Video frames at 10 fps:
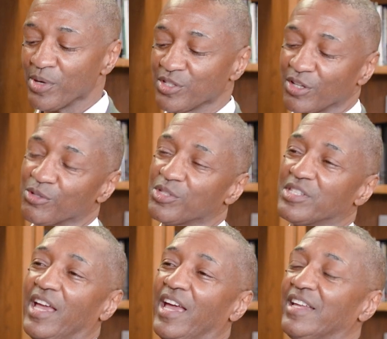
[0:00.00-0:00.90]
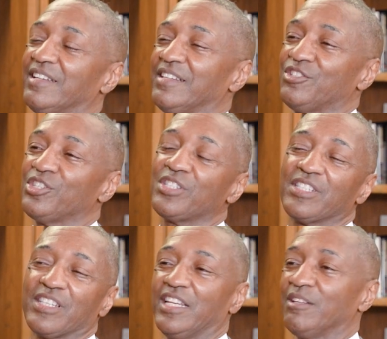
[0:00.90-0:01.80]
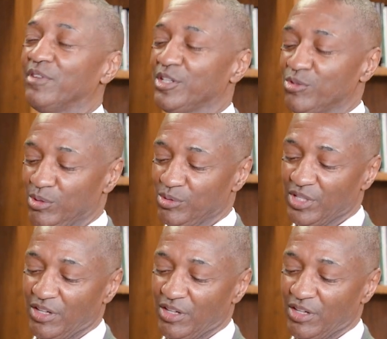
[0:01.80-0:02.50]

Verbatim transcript: us understand, just as individuals,